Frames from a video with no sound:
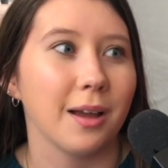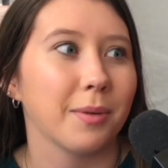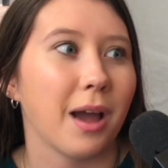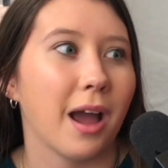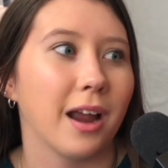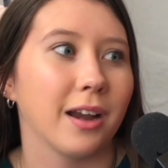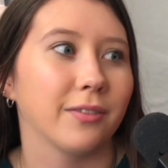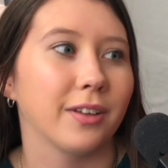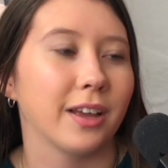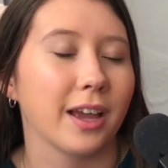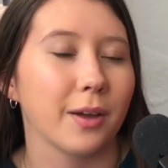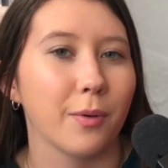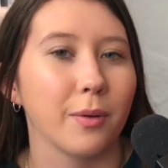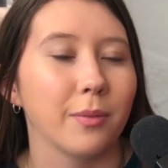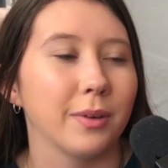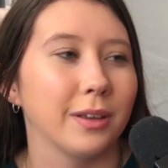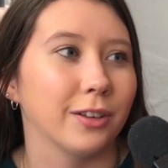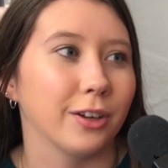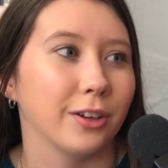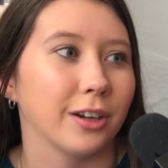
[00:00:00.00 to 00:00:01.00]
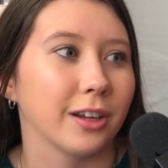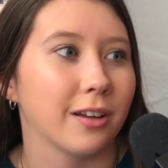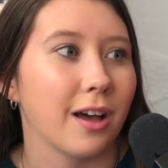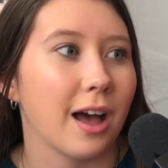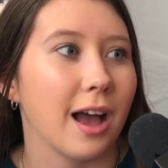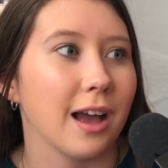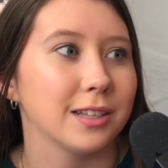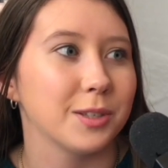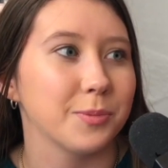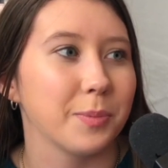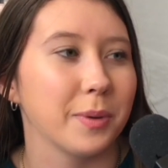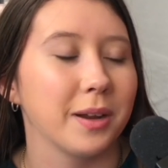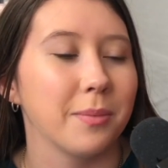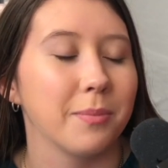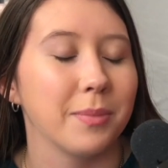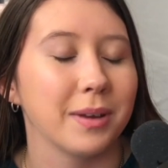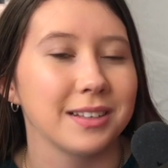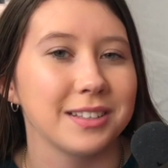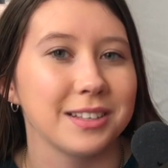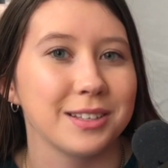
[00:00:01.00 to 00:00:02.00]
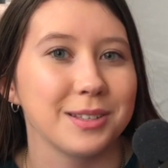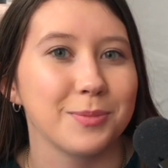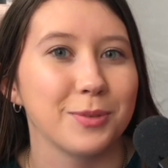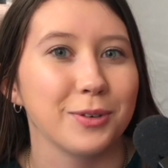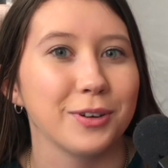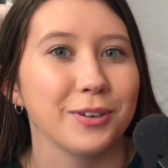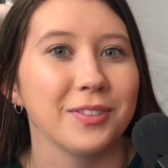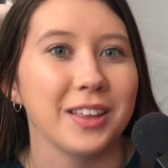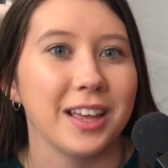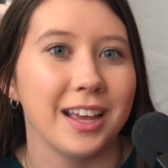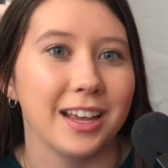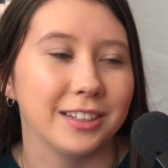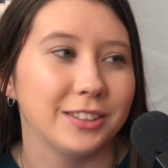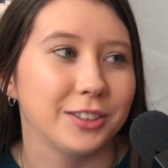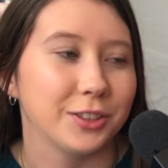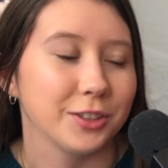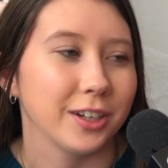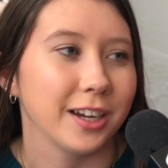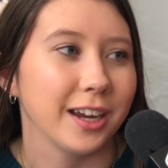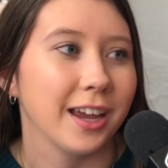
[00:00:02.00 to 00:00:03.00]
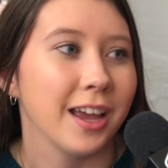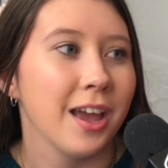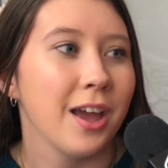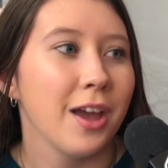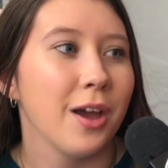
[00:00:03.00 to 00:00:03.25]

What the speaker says: kind of like what we learn in class, but it mixes more of the history